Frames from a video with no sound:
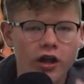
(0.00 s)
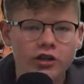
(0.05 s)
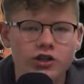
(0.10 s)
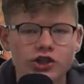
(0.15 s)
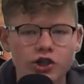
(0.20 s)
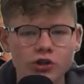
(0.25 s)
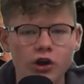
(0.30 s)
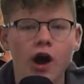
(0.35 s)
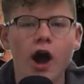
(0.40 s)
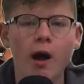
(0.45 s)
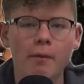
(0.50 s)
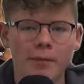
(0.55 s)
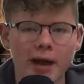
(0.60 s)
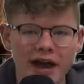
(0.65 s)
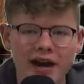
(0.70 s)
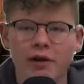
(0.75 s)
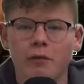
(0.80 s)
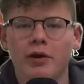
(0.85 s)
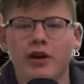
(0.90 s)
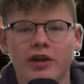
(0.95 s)
Do you know how bad
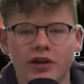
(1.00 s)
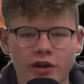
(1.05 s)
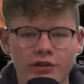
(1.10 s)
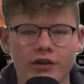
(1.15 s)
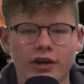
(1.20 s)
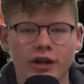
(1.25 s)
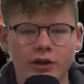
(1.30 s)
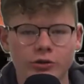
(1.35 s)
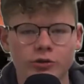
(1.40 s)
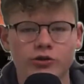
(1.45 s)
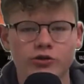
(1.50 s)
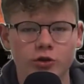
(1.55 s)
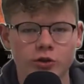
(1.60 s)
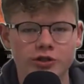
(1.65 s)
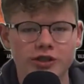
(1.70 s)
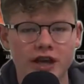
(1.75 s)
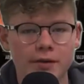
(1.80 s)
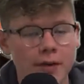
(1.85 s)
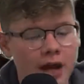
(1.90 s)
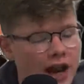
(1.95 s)
I want another Elder Scrolls
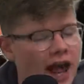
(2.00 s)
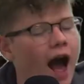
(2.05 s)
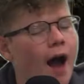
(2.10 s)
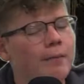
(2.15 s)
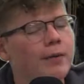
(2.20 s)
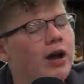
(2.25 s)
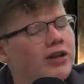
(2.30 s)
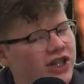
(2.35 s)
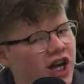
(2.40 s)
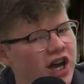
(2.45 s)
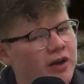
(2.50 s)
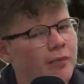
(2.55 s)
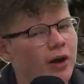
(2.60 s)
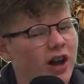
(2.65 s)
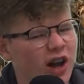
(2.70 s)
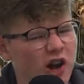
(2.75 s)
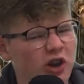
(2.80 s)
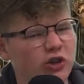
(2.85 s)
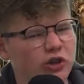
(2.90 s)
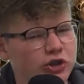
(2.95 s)
game? And I'm not talking about
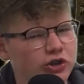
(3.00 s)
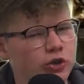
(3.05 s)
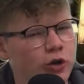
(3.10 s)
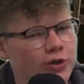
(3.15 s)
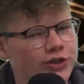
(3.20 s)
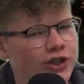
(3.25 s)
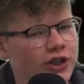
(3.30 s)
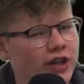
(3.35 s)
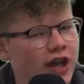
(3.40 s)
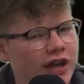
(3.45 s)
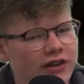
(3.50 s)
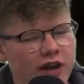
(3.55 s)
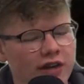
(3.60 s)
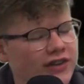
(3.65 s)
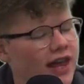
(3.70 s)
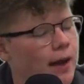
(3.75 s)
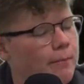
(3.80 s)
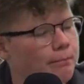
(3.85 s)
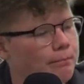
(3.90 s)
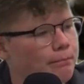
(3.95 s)
Elder Scrolls Online, not
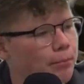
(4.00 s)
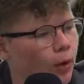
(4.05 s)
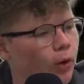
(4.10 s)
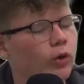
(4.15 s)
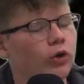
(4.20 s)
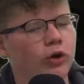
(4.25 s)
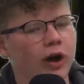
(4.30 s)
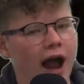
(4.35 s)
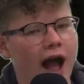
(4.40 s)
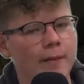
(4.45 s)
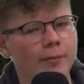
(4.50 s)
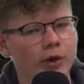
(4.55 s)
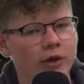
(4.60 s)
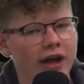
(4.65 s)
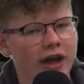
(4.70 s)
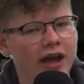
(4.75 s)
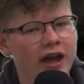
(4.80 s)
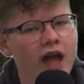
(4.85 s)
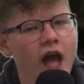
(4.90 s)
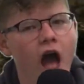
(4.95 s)
that bull crap,
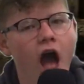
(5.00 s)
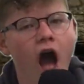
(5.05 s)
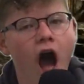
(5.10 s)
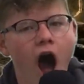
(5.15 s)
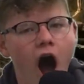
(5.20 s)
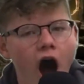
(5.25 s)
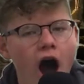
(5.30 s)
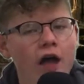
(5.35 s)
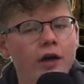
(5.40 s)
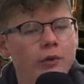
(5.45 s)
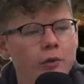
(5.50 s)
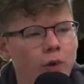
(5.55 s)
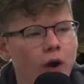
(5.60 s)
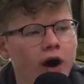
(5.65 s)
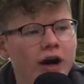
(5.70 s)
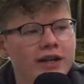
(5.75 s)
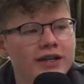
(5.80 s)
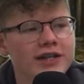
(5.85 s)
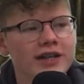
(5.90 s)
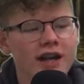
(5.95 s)
okay? I
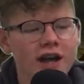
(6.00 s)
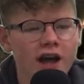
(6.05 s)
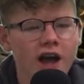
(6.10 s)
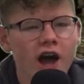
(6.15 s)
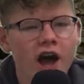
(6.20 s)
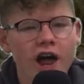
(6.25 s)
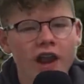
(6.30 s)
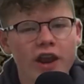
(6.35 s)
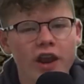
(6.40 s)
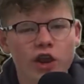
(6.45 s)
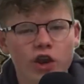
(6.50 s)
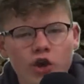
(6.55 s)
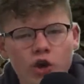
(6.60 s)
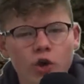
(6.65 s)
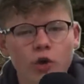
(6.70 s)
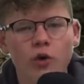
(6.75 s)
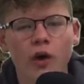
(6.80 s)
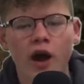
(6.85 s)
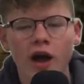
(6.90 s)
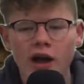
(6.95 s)
want a
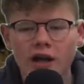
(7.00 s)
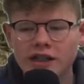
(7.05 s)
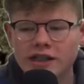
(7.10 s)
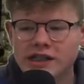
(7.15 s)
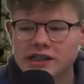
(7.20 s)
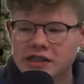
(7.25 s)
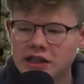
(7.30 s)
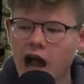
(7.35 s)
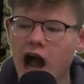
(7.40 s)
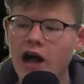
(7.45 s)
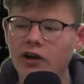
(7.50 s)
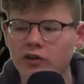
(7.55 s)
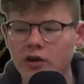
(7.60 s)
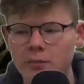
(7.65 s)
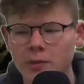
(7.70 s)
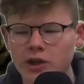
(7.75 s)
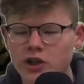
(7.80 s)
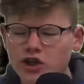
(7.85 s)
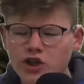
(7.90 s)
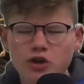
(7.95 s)
new Skyrim,
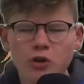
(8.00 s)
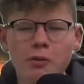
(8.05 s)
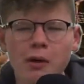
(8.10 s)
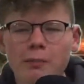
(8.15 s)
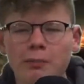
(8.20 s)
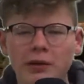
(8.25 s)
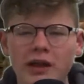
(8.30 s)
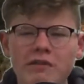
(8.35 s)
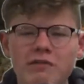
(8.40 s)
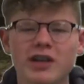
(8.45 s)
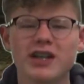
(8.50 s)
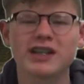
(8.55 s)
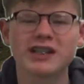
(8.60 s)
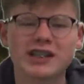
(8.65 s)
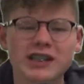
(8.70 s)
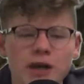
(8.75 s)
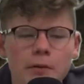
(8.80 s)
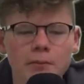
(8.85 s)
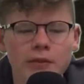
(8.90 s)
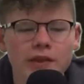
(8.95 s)
a new Oblivion,
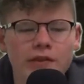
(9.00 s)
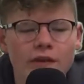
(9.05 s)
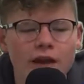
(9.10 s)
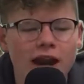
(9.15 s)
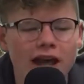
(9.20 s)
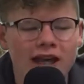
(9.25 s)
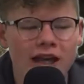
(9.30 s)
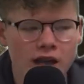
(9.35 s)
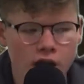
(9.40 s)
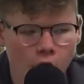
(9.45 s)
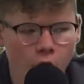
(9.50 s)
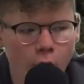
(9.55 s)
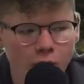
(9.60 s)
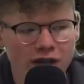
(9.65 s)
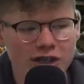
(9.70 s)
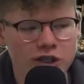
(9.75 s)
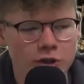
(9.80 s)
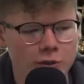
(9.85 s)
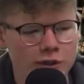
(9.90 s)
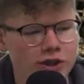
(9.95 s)
something that I can go
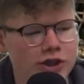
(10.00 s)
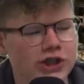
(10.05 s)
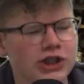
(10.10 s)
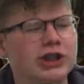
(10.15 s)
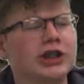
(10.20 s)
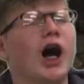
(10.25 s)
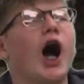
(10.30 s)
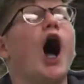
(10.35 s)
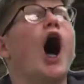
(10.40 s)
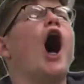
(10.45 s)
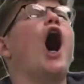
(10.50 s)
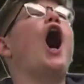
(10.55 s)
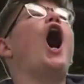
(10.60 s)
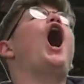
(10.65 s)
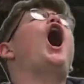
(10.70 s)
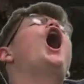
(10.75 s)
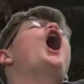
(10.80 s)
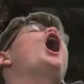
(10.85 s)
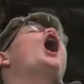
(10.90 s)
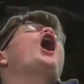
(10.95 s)
into and just,
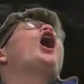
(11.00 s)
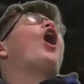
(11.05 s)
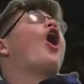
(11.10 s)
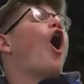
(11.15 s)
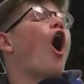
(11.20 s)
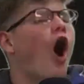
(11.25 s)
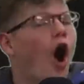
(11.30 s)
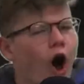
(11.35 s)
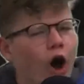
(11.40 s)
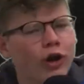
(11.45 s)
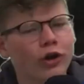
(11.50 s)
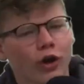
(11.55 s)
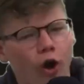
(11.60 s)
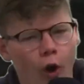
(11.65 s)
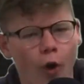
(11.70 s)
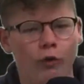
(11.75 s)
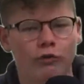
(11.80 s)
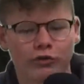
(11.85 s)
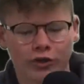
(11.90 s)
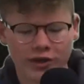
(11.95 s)
all
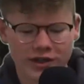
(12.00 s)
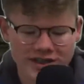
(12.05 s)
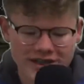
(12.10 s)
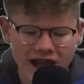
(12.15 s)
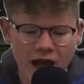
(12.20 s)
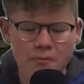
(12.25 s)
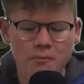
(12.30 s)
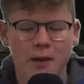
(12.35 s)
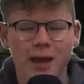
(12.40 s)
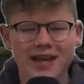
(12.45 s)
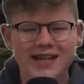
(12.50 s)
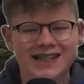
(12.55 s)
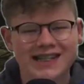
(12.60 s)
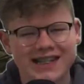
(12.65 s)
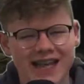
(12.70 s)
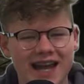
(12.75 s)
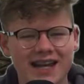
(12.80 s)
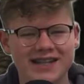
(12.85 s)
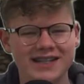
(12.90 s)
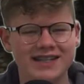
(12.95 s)
over. Does that make
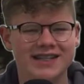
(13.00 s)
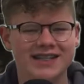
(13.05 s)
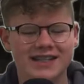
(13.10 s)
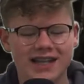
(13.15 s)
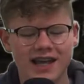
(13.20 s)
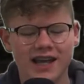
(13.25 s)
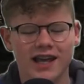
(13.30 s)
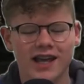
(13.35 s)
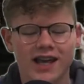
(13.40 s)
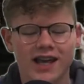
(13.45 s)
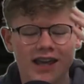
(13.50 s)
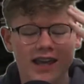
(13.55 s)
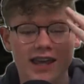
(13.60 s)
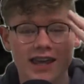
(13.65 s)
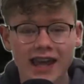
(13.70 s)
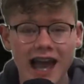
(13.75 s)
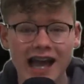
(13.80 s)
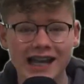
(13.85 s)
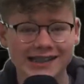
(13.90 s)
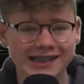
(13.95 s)
sense?
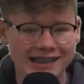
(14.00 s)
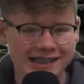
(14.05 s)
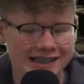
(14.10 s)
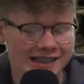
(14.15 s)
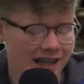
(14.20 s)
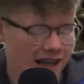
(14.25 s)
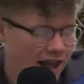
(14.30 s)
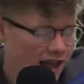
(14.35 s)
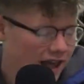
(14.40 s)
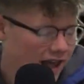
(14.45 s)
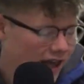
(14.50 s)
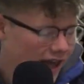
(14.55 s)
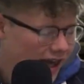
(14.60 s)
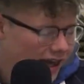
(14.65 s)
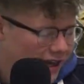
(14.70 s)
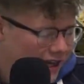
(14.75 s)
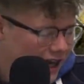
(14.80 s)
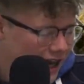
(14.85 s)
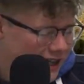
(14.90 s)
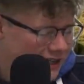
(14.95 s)
Yes.
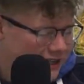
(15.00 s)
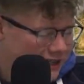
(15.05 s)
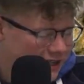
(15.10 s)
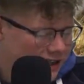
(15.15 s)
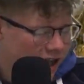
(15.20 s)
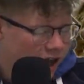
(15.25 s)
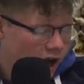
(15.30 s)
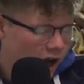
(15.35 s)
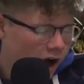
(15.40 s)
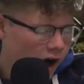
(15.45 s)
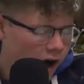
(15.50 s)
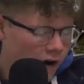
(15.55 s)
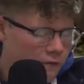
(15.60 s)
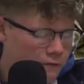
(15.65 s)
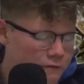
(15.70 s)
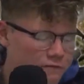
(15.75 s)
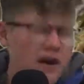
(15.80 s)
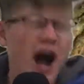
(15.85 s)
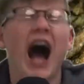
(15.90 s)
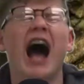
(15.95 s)
It gets a
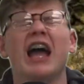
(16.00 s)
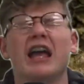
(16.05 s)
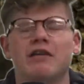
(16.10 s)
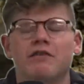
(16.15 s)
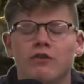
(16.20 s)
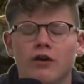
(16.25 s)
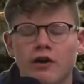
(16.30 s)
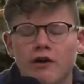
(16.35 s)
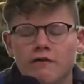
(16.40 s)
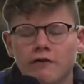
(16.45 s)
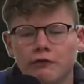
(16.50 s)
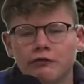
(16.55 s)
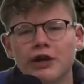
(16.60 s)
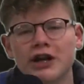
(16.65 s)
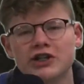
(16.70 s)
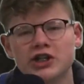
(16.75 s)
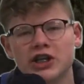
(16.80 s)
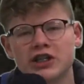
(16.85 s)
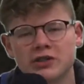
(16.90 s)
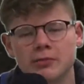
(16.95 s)
5 for
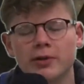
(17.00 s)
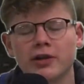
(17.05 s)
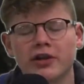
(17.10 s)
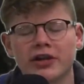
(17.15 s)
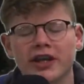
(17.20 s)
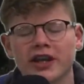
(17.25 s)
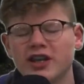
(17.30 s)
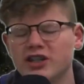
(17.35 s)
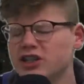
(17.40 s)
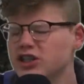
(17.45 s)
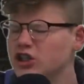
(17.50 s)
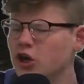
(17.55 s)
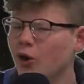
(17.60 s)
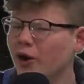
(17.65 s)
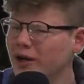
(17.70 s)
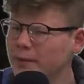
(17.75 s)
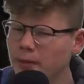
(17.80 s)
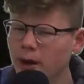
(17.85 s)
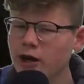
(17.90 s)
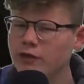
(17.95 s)
franchise ability because it's
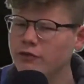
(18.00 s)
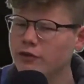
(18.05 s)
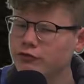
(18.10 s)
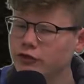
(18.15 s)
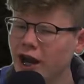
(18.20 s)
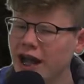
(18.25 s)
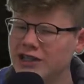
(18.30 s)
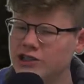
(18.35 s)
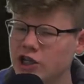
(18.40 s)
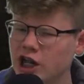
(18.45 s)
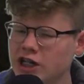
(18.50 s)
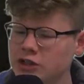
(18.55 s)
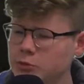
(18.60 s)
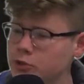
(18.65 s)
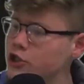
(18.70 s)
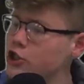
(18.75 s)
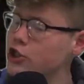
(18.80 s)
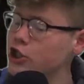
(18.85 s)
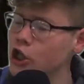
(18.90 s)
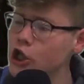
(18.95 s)
already part of a franchise,
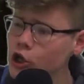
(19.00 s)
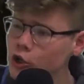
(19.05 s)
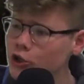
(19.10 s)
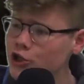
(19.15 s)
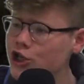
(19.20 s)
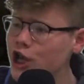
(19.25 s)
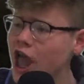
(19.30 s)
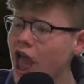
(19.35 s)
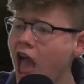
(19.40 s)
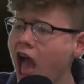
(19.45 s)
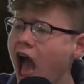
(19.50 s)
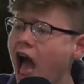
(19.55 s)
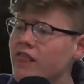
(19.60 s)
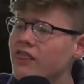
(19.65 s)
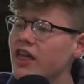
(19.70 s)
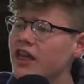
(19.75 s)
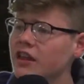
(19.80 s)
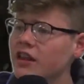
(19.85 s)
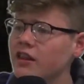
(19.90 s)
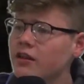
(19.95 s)
which is huge, and
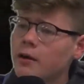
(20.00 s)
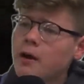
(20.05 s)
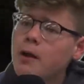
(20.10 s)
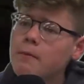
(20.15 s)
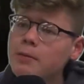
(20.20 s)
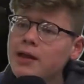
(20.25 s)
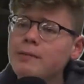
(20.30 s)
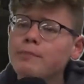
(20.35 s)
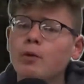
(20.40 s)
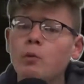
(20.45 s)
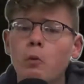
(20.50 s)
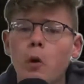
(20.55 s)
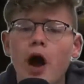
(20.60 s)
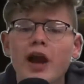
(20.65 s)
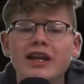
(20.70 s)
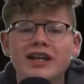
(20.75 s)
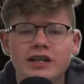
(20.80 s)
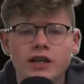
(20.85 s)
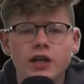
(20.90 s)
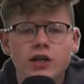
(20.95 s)
people want
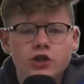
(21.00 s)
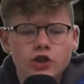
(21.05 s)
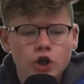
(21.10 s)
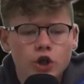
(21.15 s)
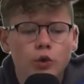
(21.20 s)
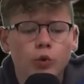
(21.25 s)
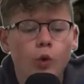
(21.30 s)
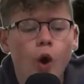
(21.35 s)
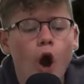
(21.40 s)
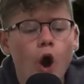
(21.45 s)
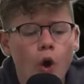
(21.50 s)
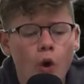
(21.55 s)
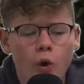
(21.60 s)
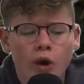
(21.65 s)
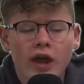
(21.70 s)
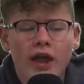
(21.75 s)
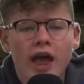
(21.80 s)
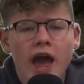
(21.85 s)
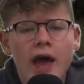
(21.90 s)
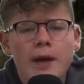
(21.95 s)
it to grow
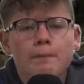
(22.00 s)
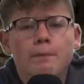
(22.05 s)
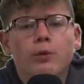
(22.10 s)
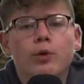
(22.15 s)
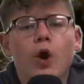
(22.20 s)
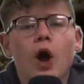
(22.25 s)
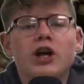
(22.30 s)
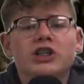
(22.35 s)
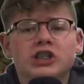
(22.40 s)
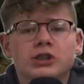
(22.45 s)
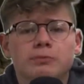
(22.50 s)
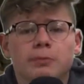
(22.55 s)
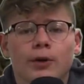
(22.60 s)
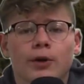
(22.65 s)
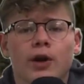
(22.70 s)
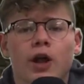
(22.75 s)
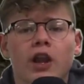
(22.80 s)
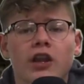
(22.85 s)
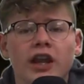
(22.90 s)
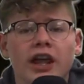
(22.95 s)
and
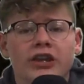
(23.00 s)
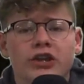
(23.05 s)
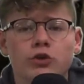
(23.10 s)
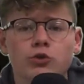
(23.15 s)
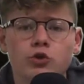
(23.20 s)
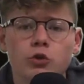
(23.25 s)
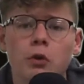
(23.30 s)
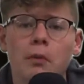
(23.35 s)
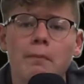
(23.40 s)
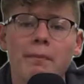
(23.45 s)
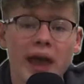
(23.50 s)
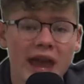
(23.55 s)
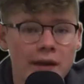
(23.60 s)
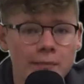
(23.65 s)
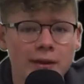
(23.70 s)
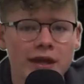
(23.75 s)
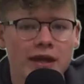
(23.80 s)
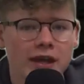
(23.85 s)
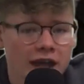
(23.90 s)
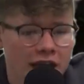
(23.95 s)
prosper like you do a
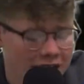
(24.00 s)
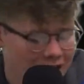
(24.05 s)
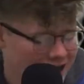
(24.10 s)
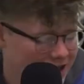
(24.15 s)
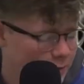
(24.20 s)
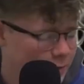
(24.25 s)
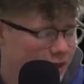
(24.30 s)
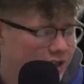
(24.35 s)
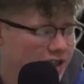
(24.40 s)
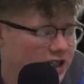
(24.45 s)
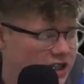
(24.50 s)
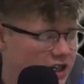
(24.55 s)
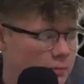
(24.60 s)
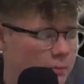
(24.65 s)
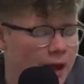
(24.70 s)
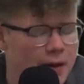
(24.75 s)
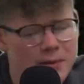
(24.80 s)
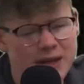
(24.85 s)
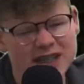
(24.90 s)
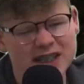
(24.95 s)
baby. Except this isn't a
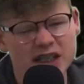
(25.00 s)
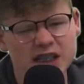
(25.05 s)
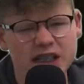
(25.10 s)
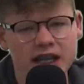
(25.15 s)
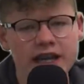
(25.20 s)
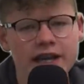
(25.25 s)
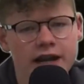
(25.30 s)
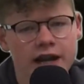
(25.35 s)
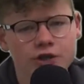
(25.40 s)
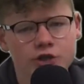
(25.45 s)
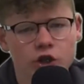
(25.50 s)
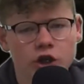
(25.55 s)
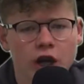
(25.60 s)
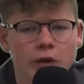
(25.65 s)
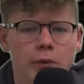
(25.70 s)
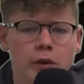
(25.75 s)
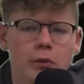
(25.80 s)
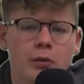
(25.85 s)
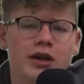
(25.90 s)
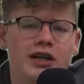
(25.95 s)
baby, it's a teenager, and
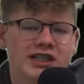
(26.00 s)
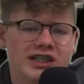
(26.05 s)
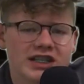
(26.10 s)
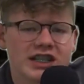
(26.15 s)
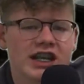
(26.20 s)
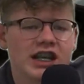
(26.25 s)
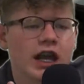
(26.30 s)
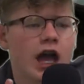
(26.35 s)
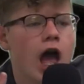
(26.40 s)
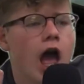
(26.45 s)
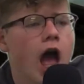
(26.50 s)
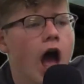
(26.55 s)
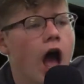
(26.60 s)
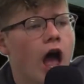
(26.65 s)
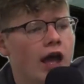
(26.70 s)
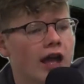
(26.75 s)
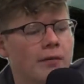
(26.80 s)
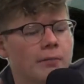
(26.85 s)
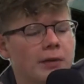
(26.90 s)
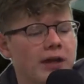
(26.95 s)
we wanted to see
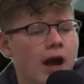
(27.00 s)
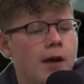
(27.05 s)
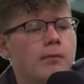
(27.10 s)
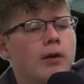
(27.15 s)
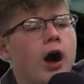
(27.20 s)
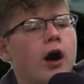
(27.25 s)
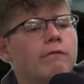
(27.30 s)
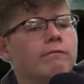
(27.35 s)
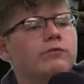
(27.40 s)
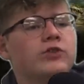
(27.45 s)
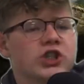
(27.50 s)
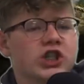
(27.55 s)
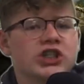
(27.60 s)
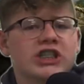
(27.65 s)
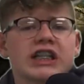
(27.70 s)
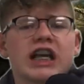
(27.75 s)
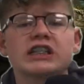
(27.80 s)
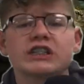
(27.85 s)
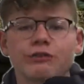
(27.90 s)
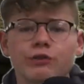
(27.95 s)
it become a
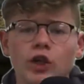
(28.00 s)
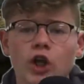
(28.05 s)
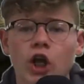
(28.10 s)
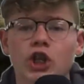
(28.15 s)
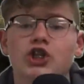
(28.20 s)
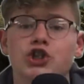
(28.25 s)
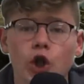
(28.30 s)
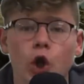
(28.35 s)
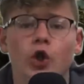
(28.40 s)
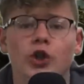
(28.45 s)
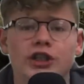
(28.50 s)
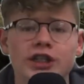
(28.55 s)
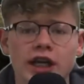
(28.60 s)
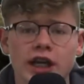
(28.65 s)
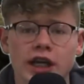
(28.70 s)
successful adult.